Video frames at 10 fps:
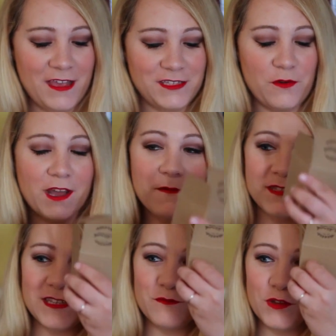So it comes
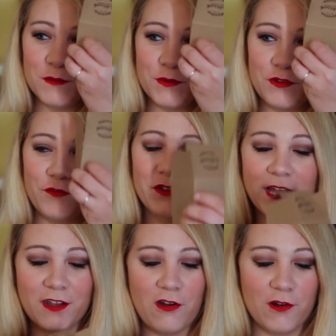in this really beautiful,
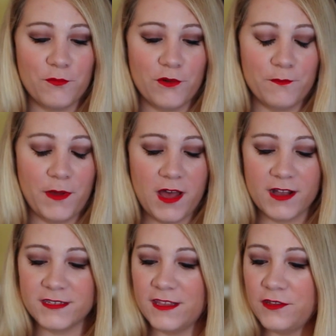like, cardboard
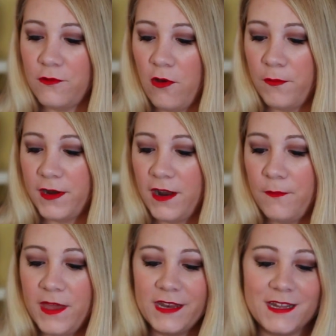box, and you open it
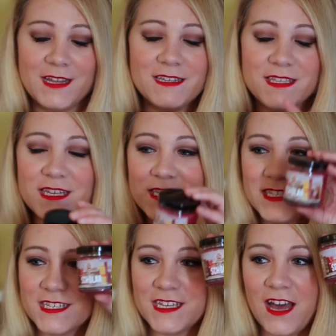up, and it is the
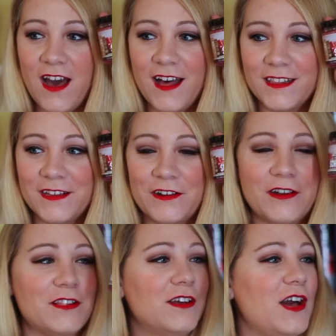
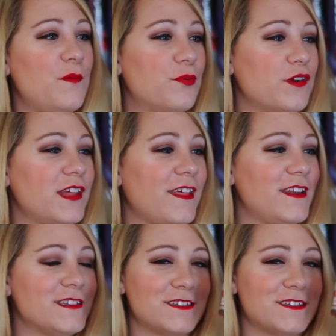Scholar. Look how pretty that is.